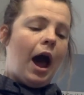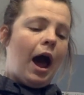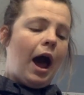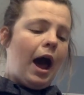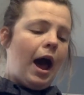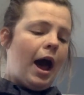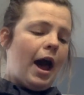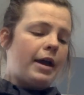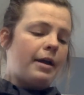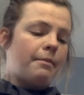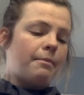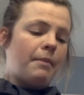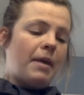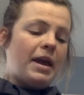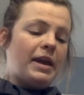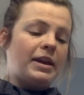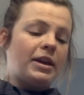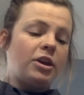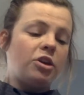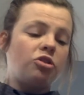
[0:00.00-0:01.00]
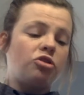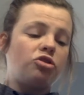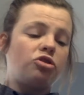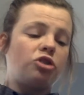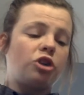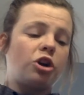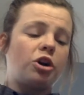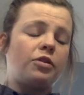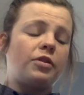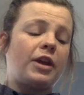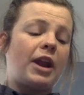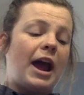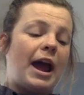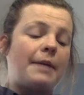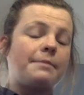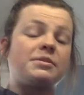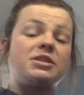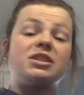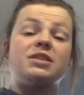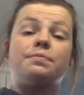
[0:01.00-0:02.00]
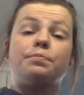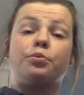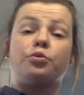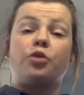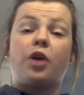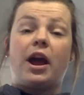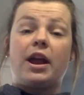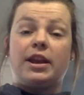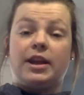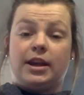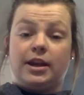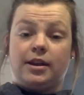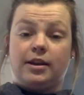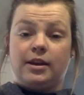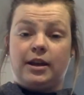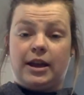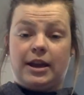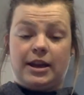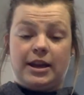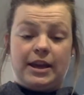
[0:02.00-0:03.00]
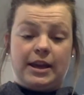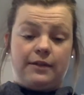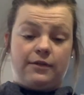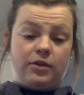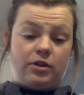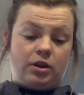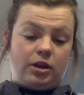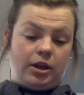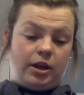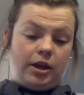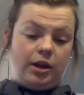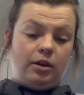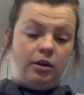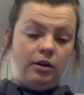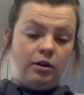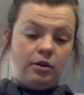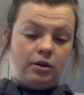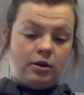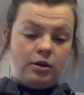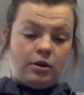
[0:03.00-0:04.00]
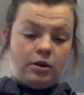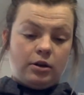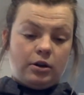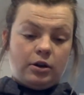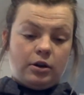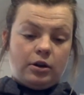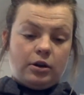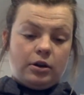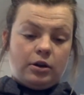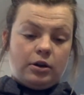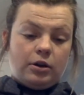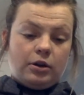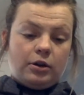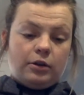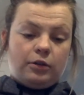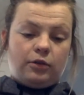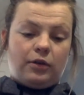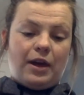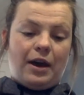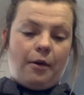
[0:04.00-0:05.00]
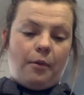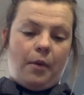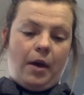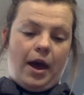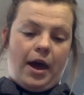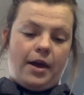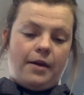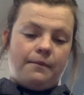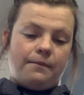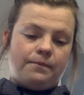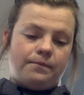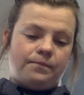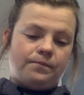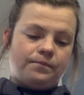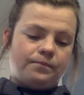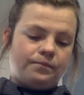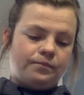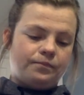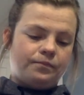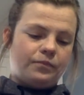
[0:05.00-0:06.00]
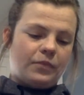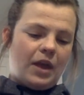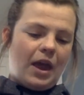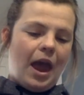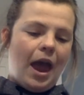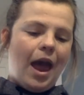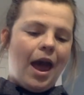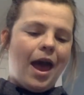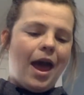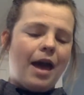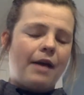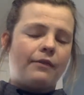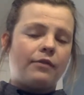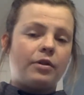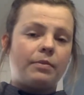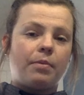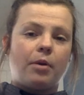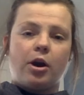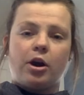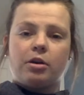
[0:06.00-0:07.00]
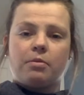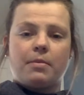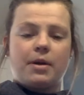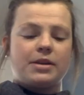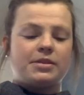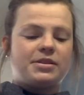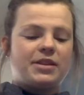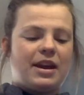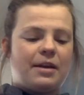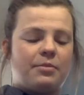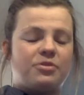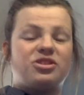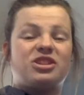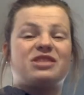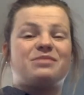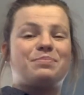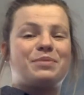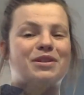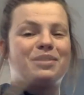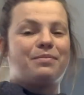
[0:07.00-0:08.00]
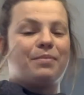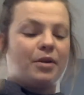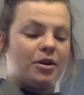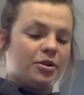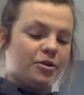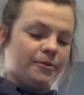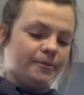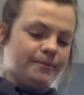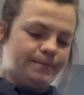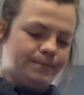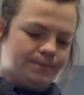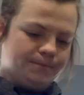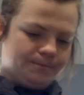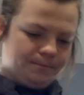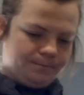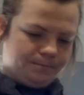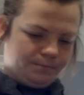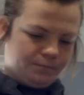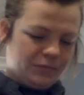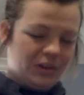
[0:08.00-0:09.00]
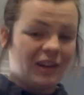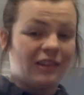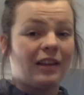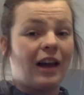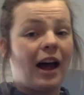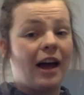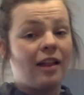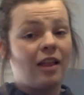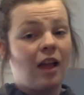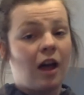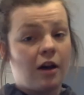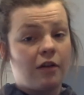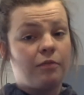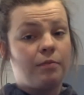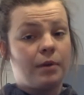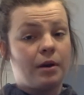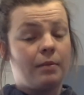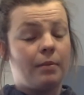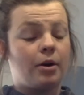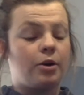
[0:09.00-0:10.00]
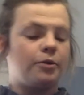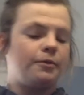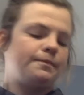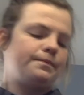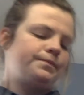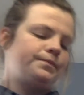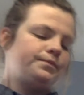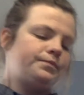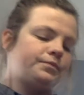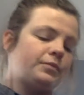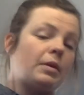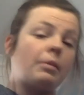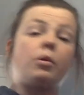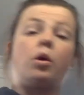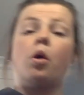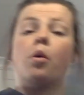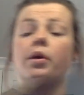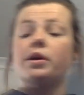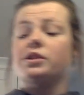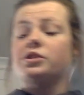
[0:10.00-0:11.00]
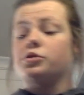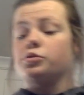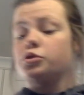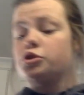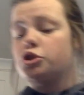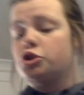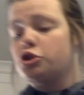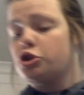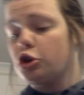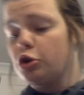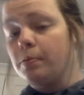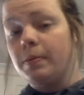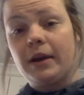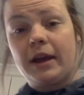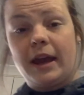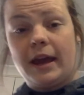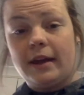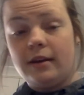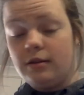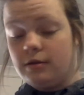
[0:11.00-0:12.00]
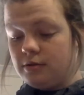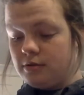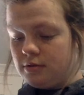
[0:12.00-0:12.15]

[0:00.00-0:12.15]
I am making sure that I'm spreading it evenly, so that way every part of my sandwich has peanut butter, because I love peanut butter. I'm going to scoop again